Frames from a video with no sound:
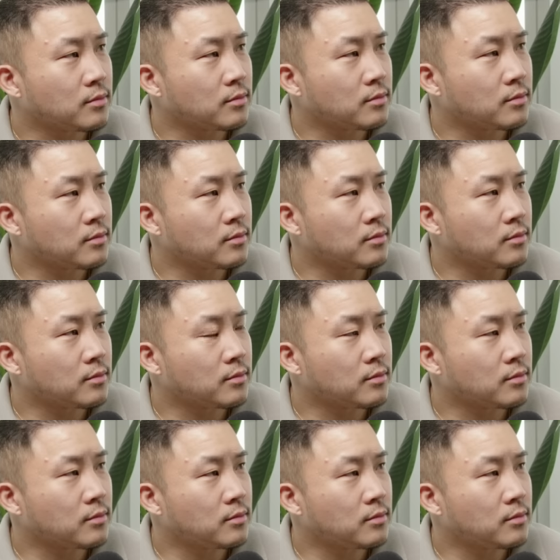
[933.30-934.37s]
was
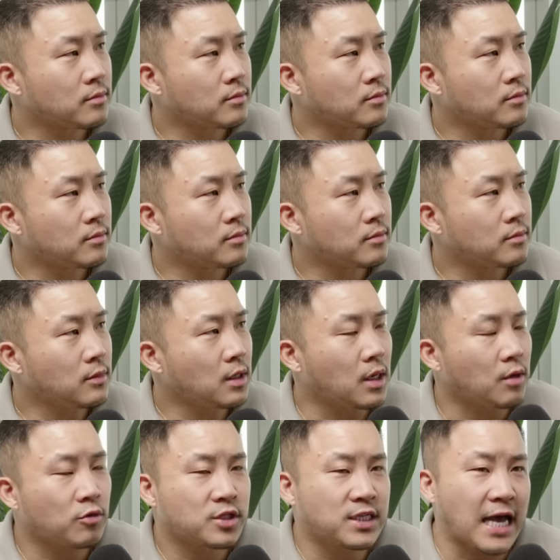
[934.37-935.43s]
is more in LA. Yeah,
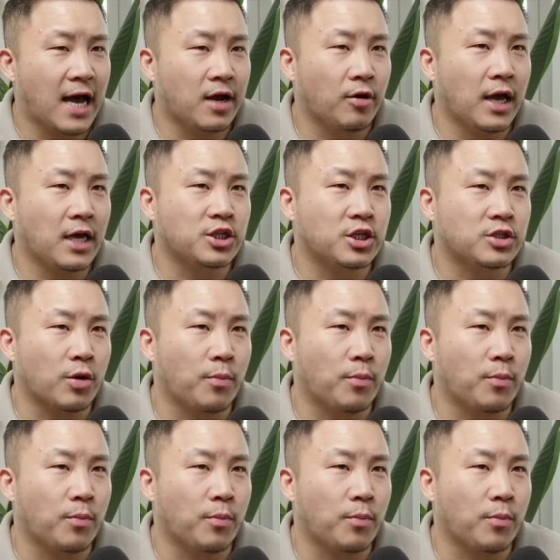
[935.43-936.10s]
well, yeah, Seattle Asians Seattle. are